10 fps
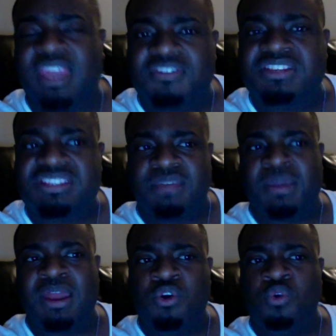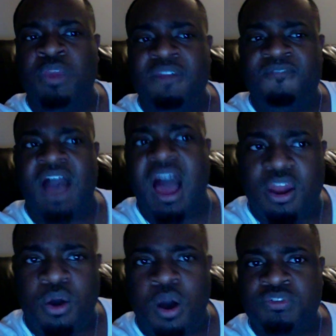give it to somebody who we
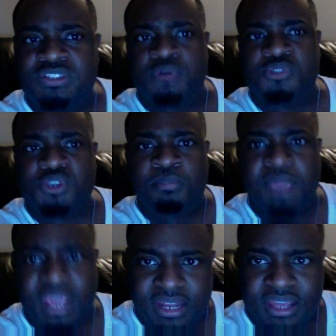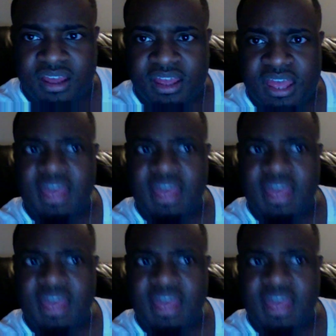follow on social media,